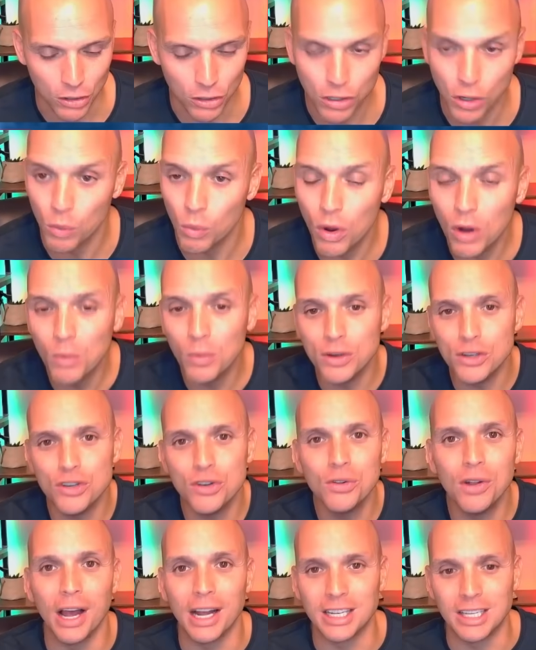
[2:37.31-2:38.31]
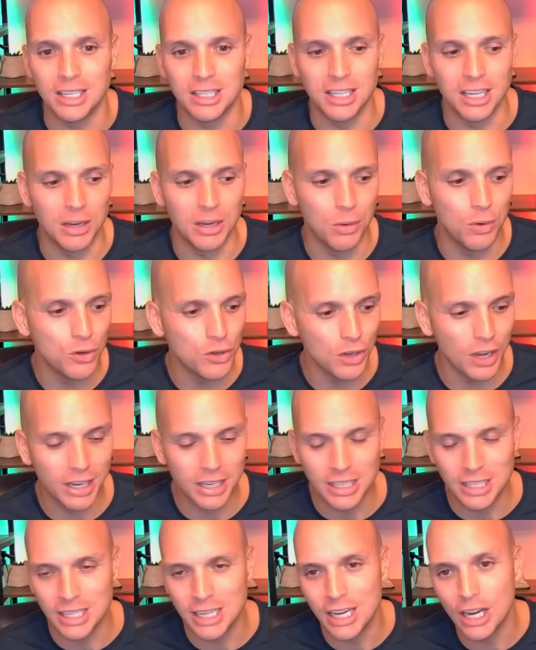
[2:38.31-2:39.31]
So what would you like to see? Would you like to
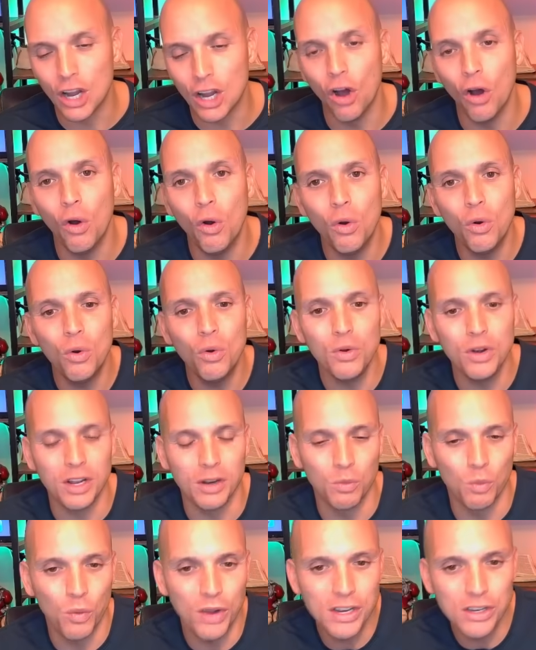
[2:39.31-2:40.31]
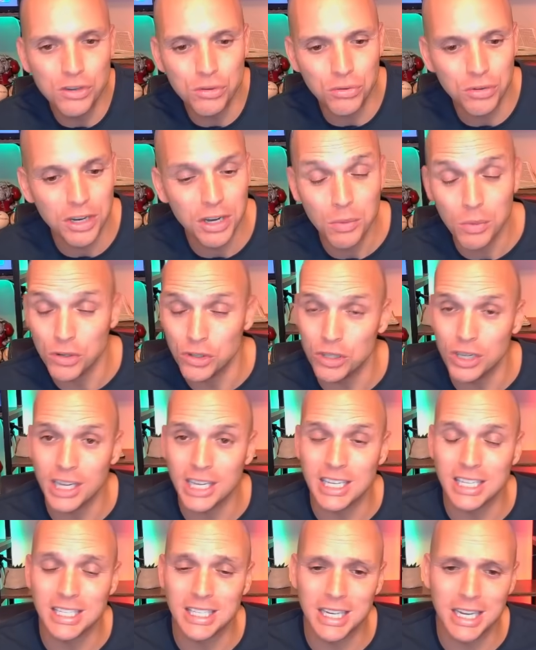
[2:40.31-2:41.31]
see it cold and wintry? Would you like
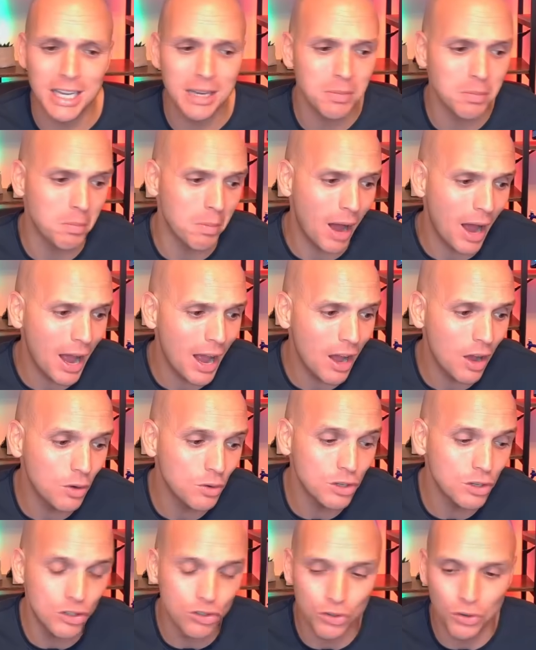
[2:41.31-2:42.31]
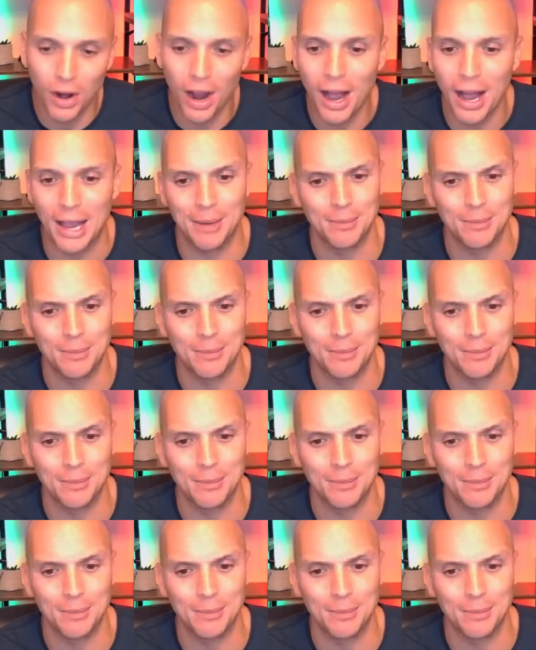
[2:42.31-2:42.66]
to see it mild and dry?